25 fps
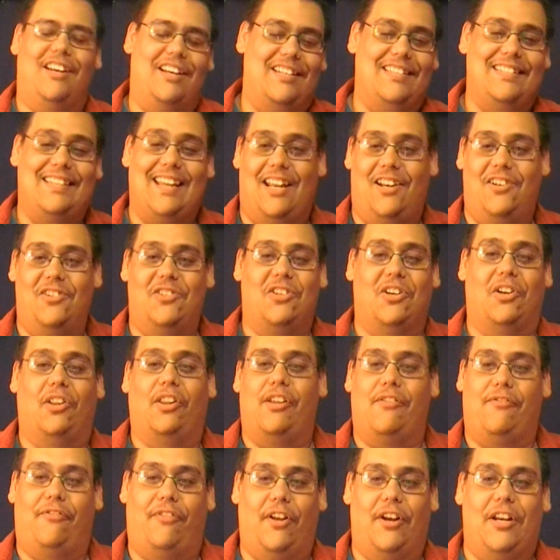
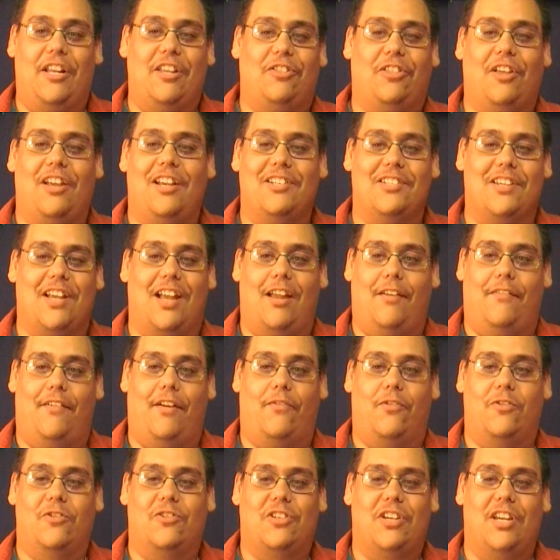intentionally funny things I have
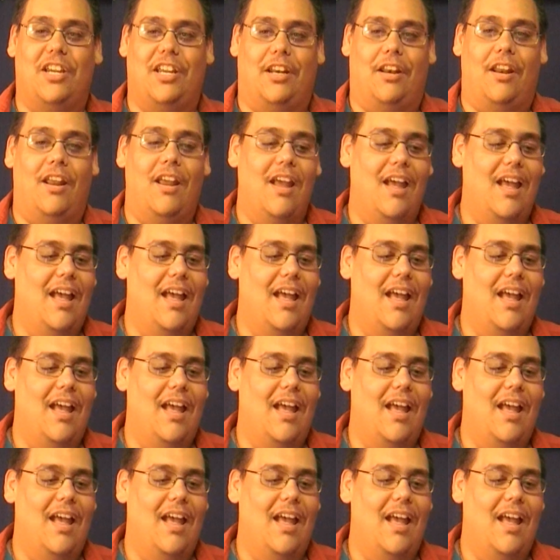ever seen.